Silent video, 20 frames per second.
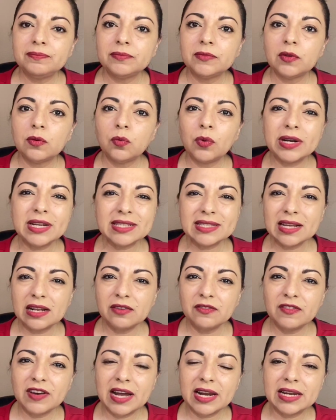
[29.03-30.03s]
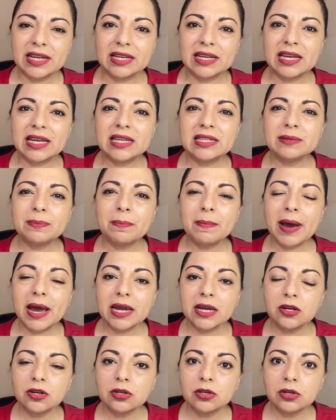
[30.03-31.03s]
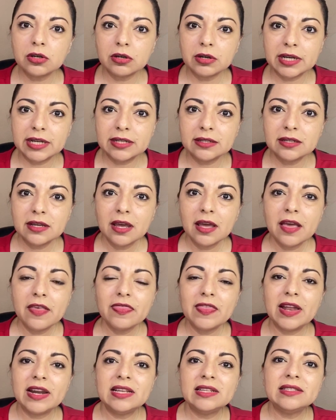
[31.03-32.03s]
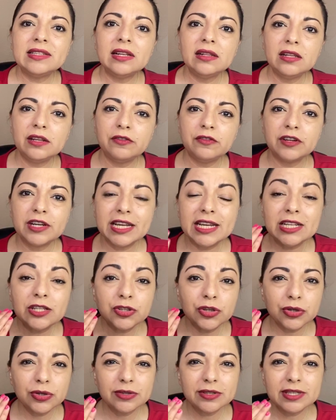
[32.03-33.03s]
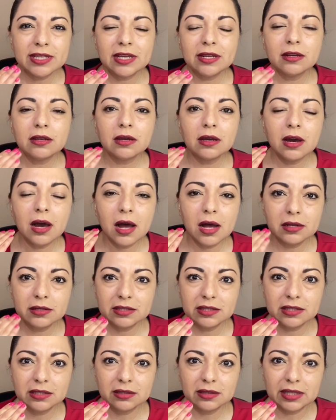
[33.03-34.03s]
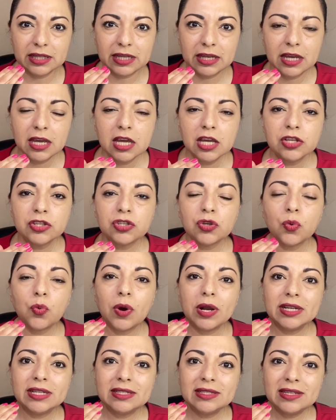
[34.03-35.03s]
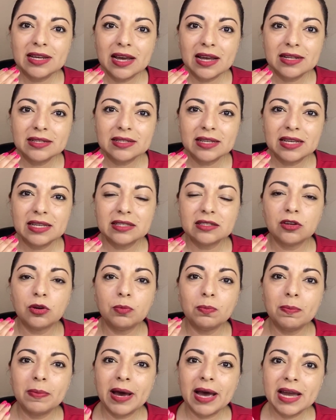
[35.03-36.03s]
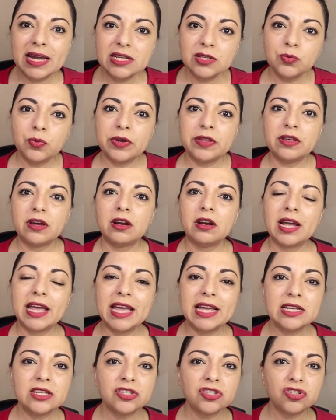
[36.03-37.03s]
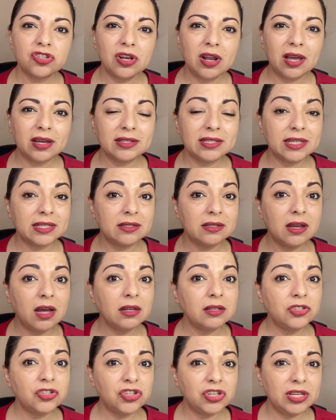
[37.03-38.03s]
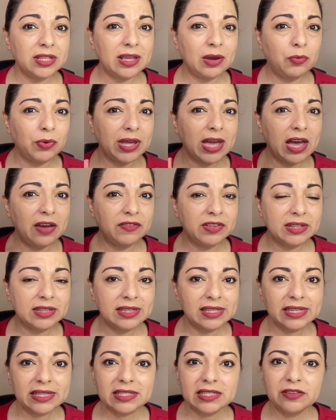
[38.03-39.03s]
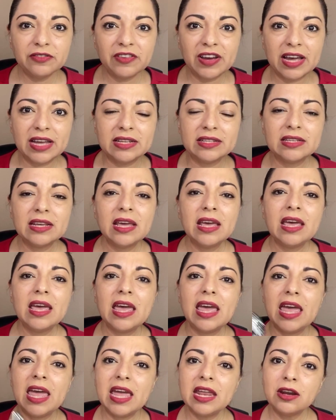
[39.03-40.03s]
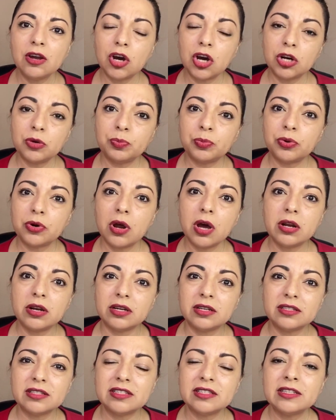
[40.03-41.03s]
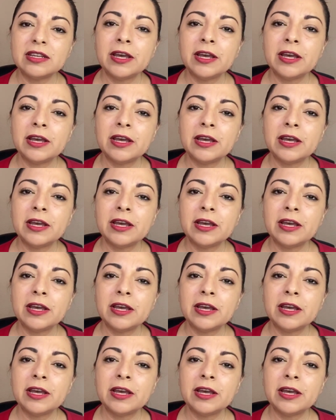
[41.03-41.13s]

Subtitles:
What is galvanic? It's microcurrent that is delivered into your skin constantly. So what it does is, combined with our H-lock technology that we have in this device and our products,